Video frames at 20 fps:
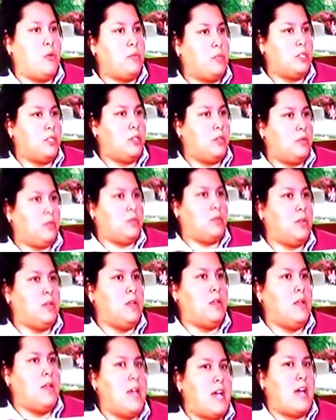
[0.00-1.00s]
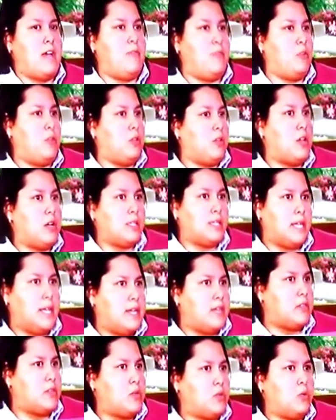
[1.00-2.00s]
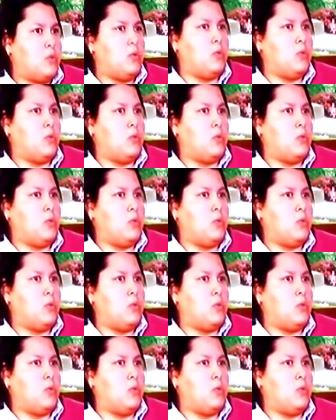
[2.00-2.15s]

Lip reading: home to after a long day at